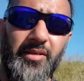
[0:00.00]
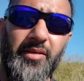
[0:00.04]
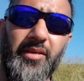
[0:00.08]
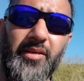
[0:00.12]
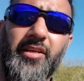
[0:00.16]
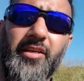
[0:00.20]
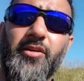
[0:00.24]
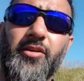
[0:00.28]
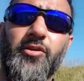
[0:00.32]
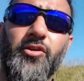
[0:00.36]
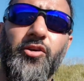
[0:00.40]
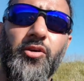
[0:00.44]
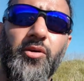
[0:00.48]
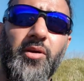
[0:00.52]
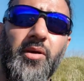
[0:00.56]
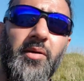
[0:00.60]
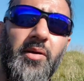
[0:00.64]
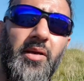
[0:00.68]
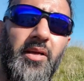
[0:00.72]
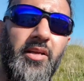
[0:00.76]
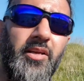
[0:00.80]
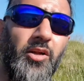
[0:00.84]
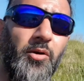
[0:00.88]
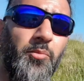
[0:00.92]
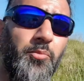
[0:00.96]
and to
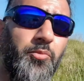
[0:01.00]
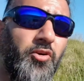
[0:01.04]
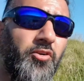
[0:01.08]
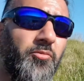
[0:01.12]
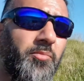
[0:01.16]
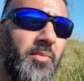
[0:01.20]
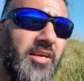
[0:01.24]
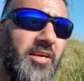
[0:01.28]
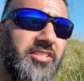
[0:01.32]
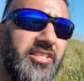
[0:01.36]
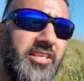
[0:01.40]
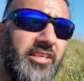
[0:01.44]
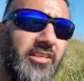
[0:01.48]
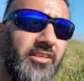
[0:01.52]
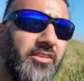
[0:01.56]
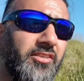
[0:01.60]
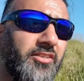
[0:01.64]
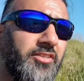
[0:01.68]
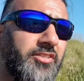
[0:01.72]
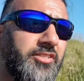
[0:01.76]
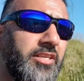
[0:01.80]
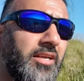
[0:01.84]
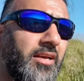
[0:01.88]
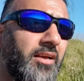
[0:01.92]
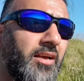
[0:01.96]
improve my
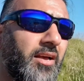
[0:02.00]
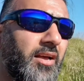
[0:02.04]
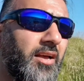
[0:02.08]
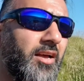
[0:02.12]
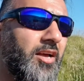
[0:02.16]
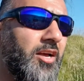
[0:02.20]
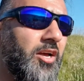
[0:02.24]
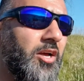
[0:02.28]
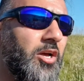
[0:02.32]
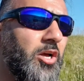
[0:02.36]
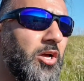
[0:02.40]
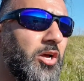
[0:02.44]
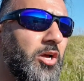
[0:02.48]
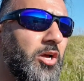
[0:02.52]
skills.